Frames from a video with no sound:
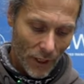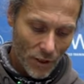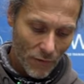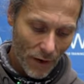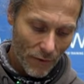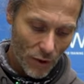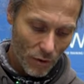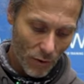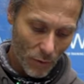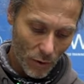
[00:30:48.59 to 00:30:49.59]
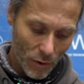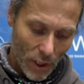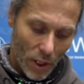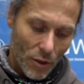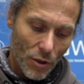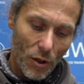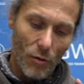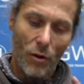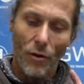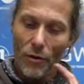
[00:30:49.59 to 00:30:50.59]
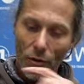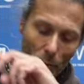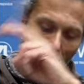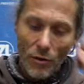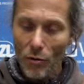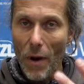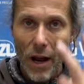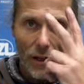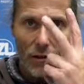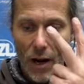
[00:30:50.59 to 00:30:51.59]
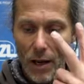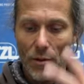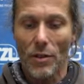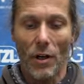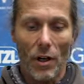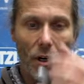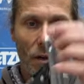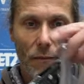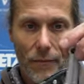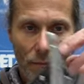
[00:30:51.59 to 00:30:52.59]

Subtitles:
It's very durable. So my two minor gripes are